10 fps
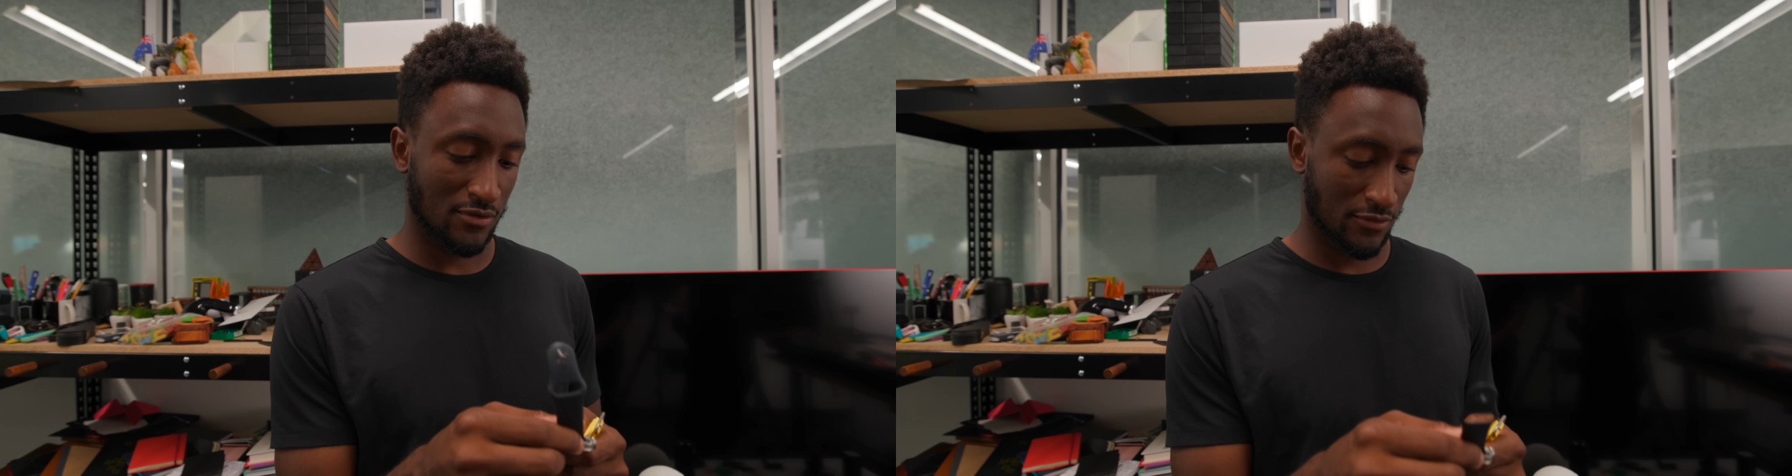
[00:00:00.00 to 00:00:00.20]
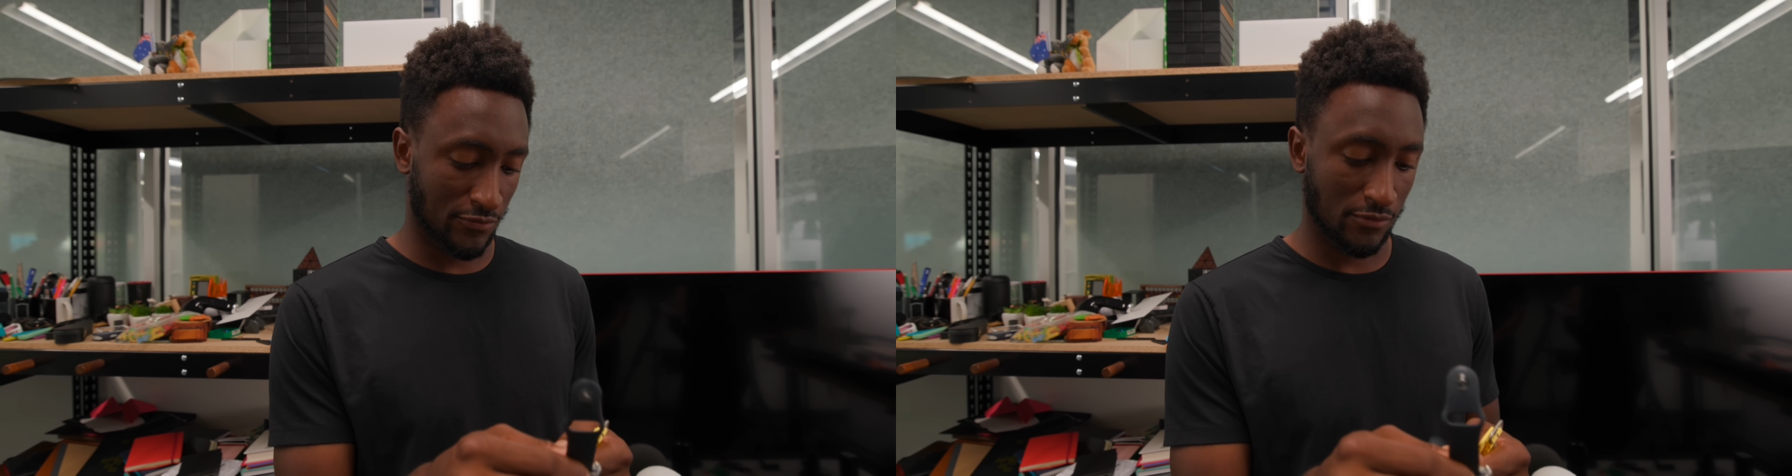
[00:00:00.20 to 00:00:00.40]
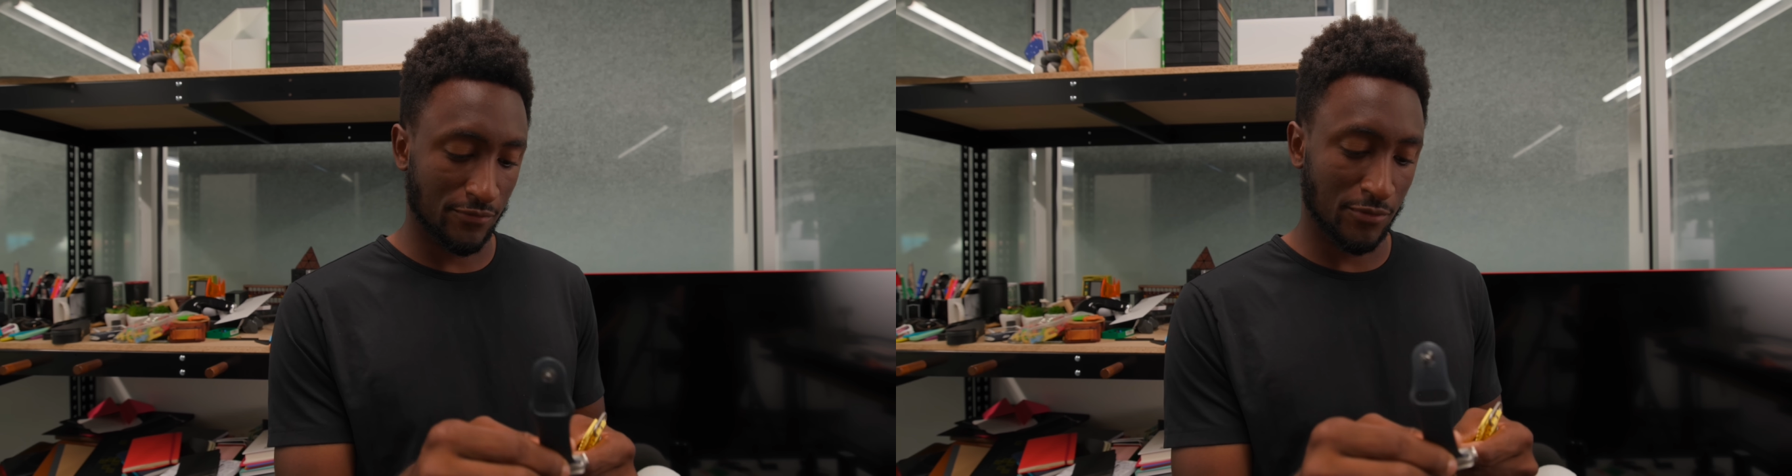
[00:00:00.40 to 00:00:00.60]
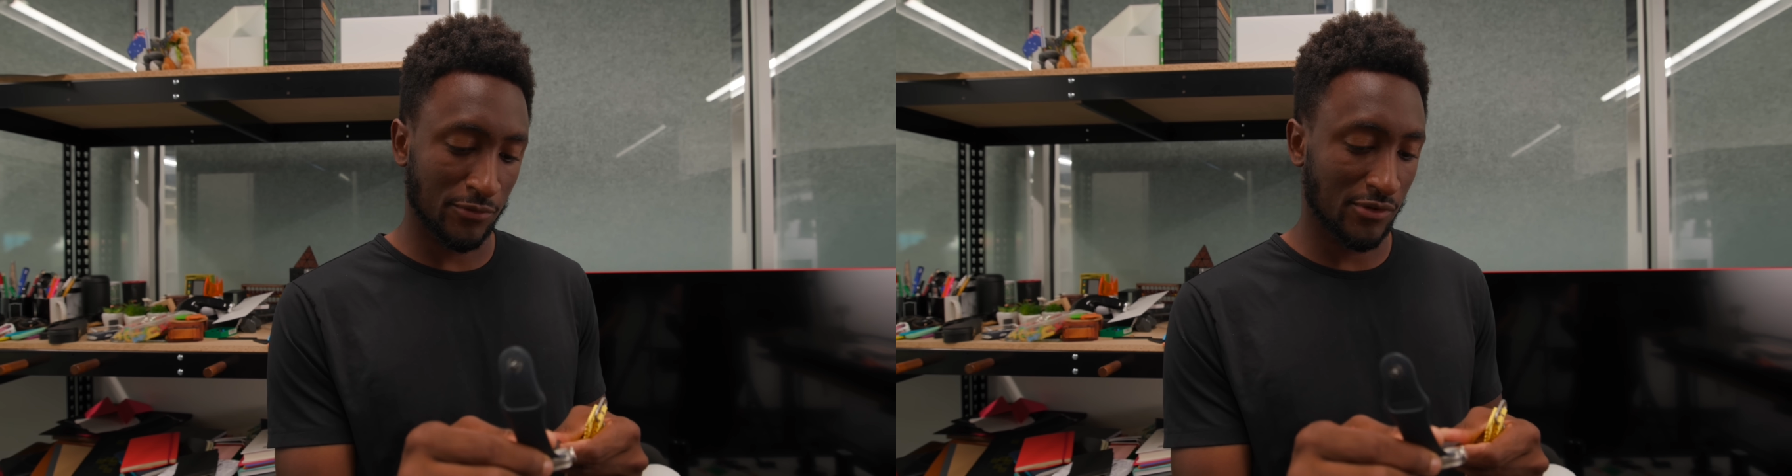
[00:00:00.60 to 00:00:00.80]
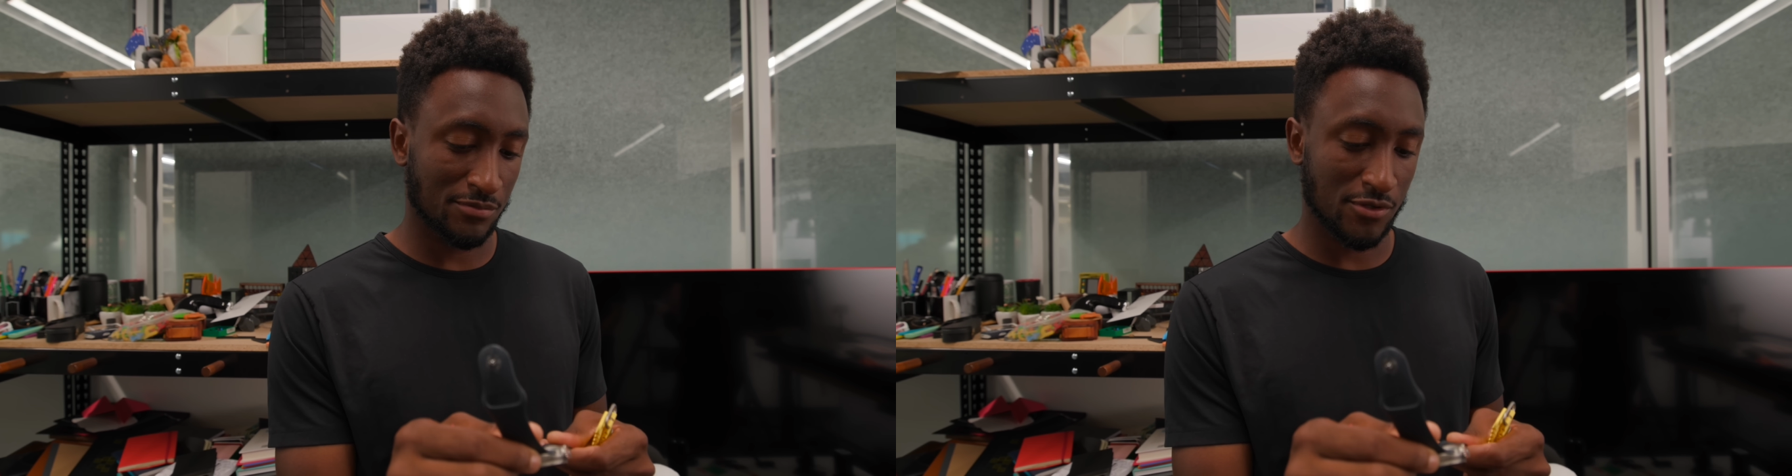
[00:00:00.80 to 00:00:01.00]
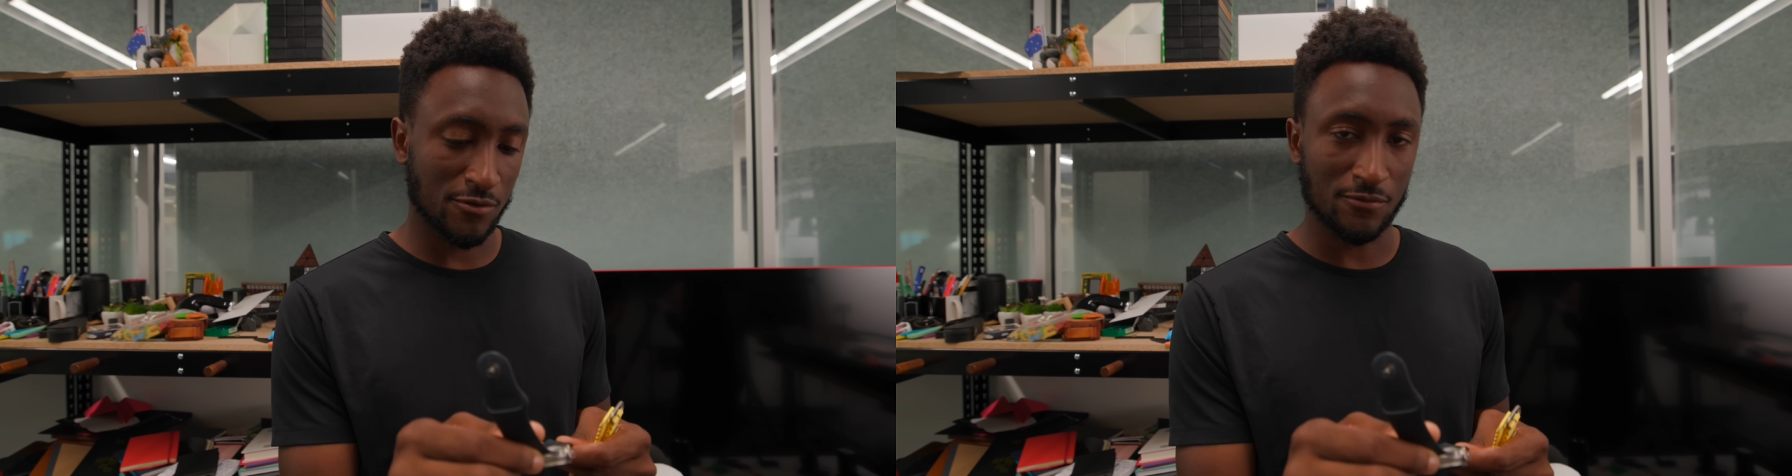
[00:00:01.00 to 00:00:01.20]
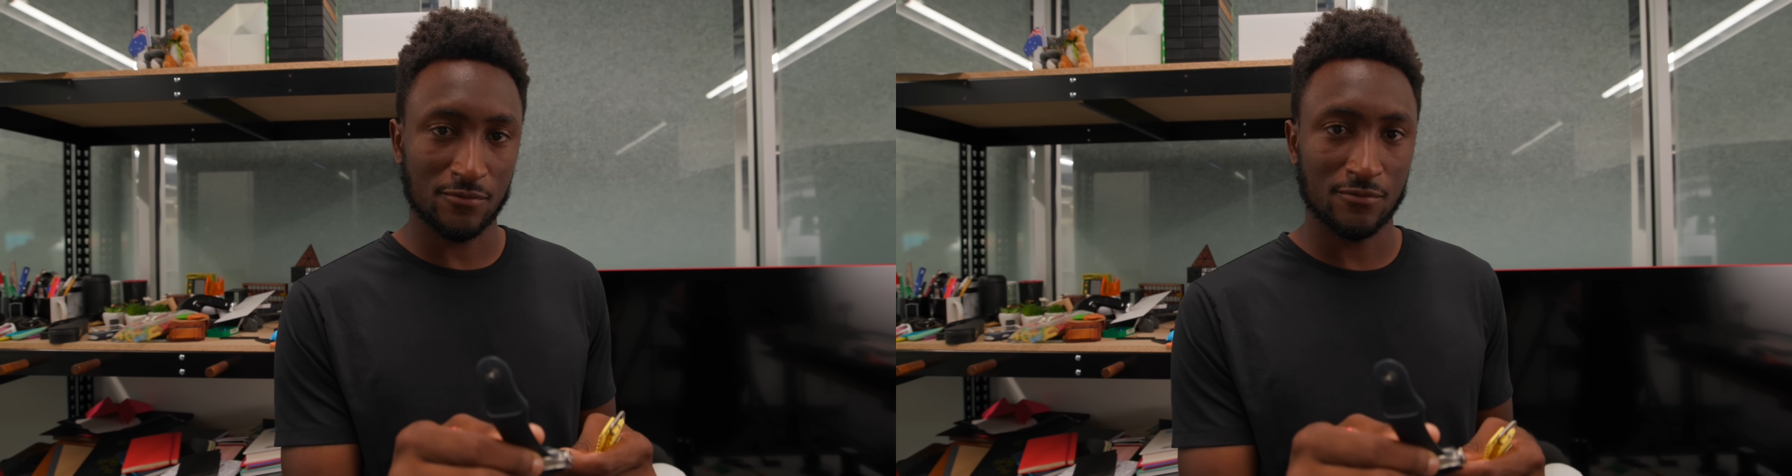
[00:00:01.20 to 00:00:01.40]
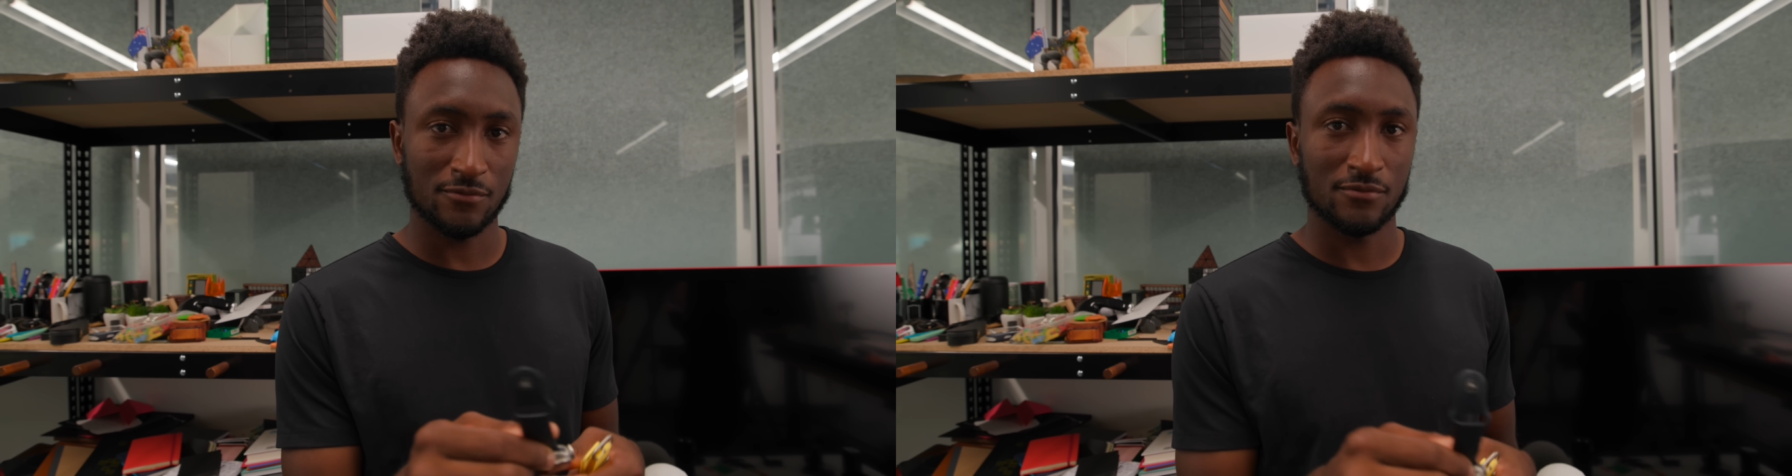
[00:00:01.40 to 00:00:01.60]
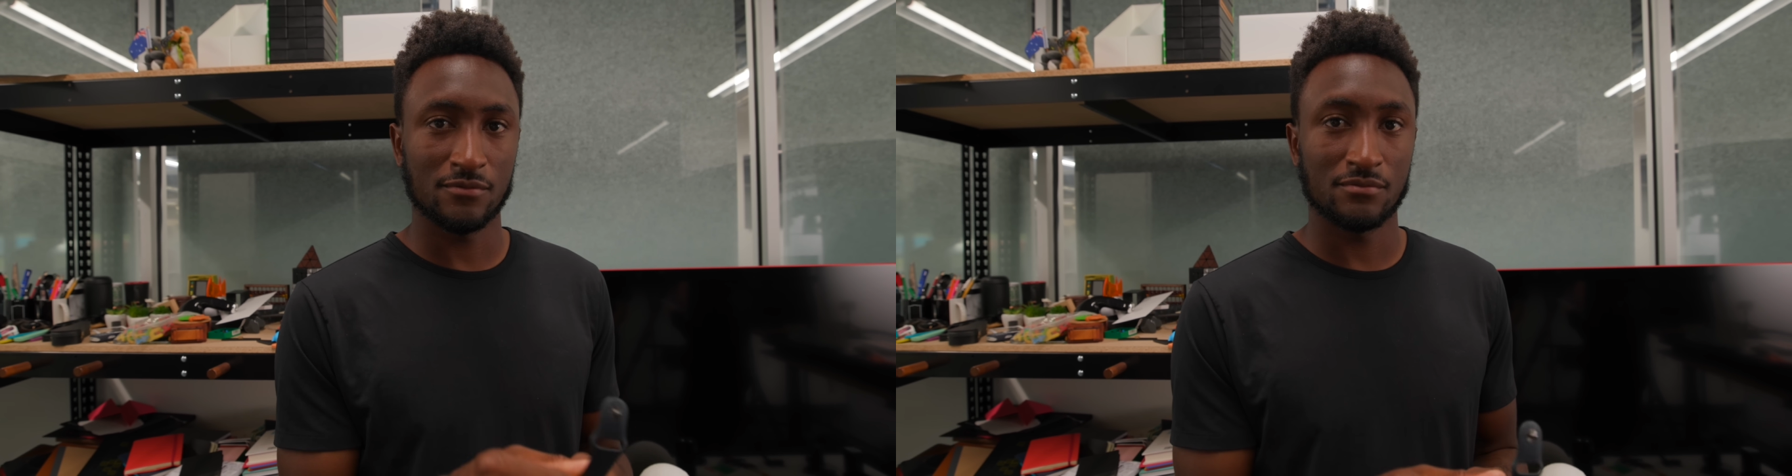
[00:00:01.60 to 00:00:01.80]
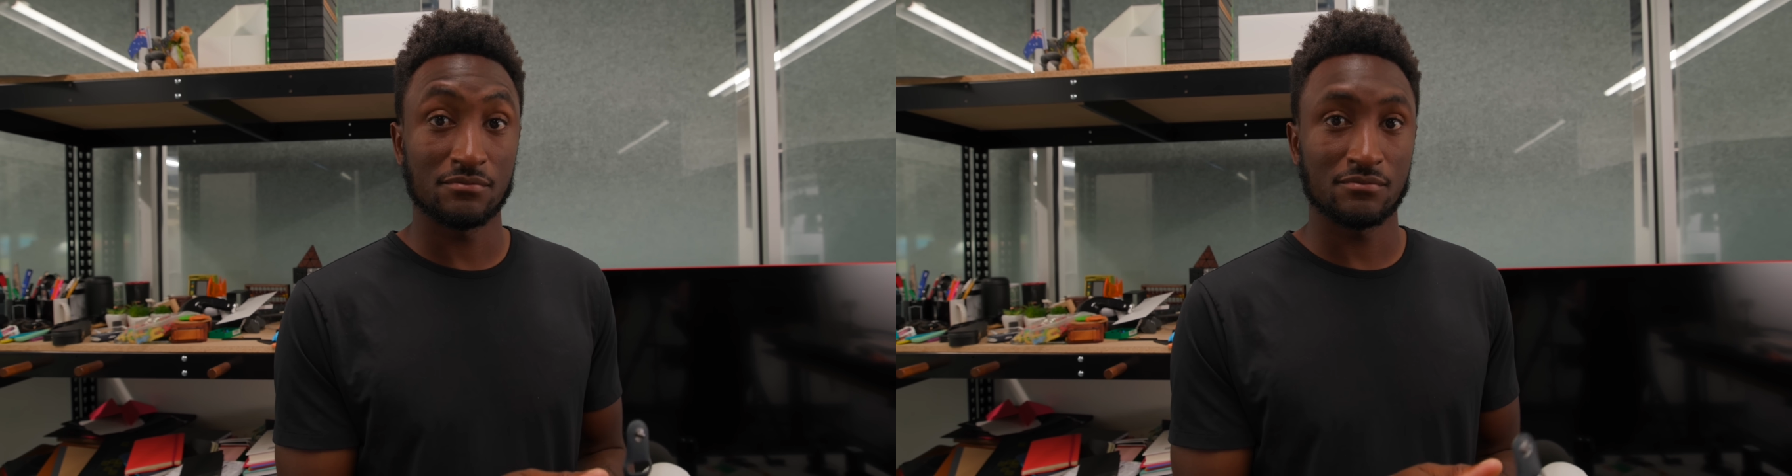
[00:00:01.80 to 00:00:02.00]
The full review is up too.
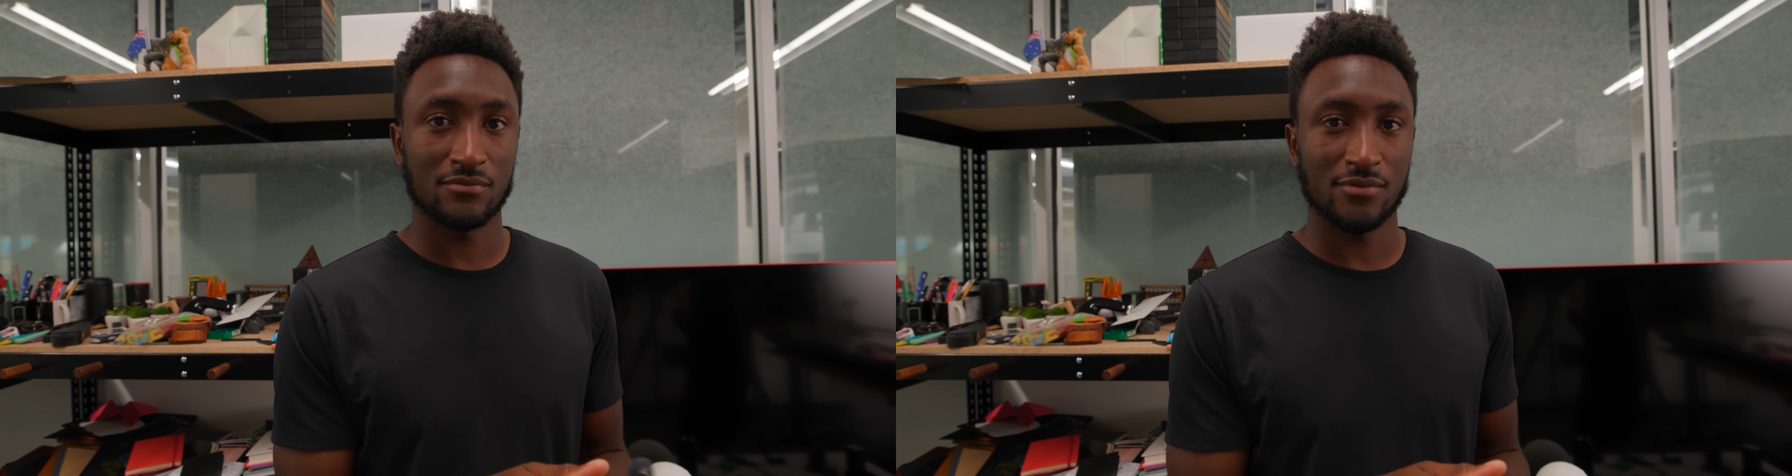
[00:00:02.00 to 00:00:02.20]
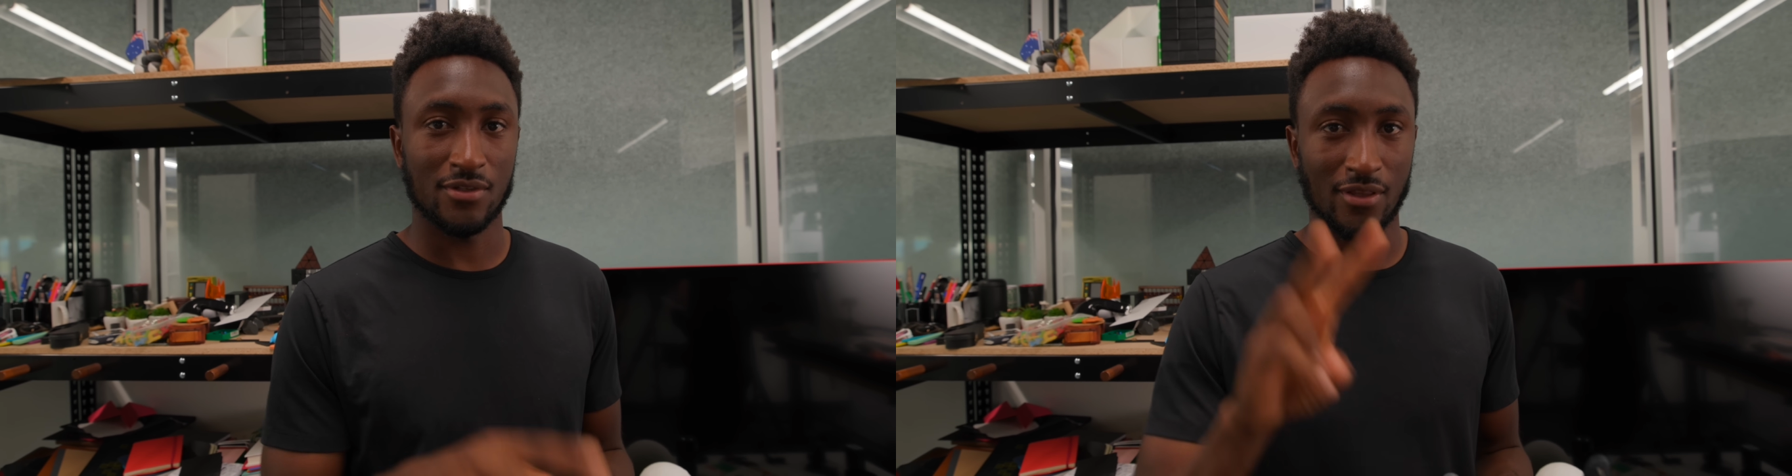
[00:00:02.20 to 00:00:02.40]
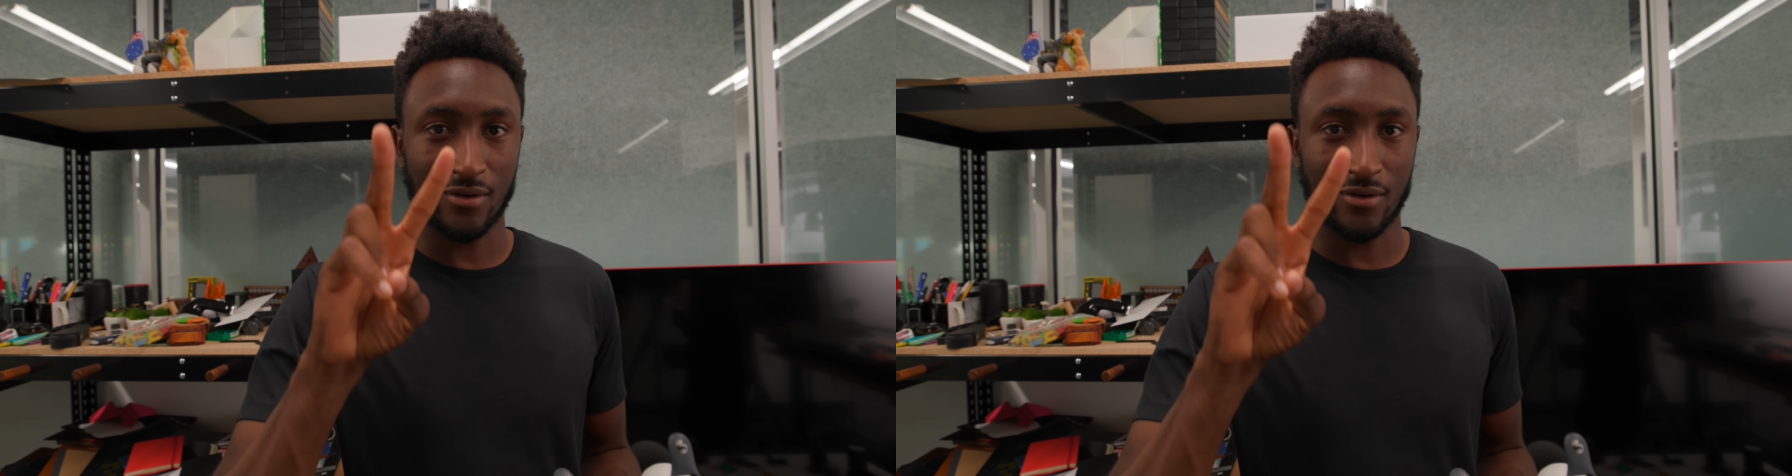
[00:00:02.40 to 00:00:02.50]
See you